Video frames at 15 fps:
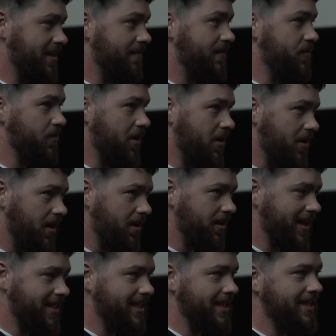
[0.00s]
If you are
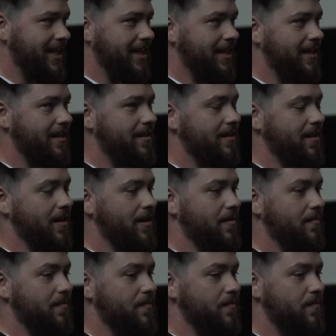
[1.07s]
collecting data,
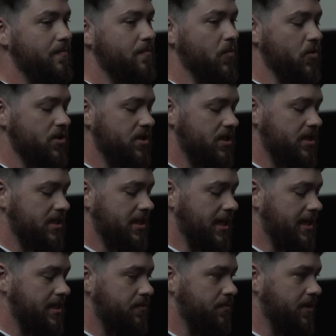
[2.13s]
um, most
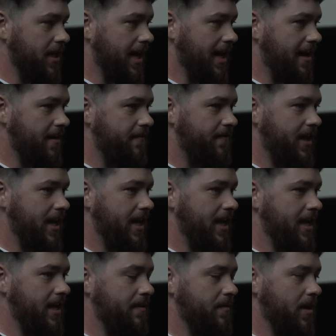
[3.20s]
sites will have
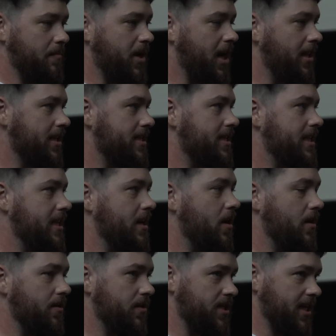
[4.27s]
a, a policy
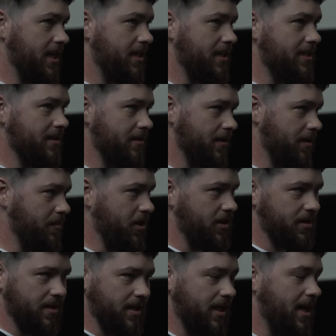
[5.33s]
on their site that's clearly
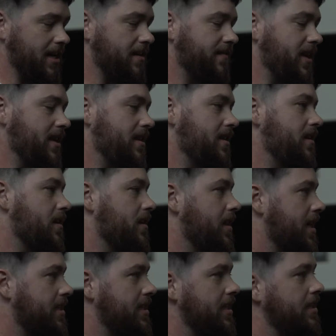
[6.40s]
marked on the kind of data that you're
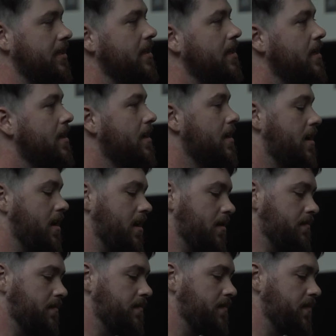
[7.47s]
collecting
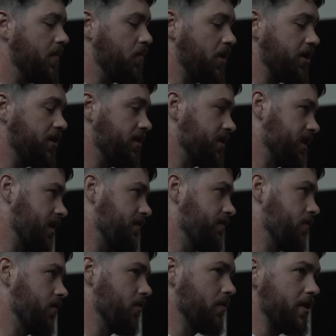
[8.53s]
um, what you're using it
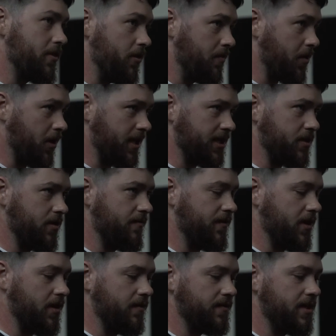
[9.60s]
for, what third parties are
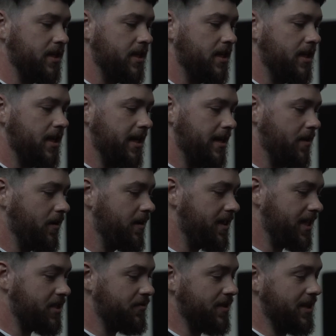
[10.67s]
involved. And all of
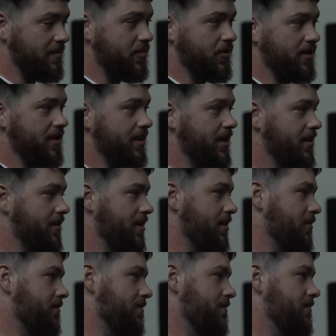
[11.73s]
that's really important. You know, you
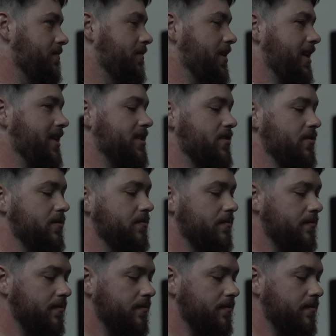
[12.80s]
don't want to get sued.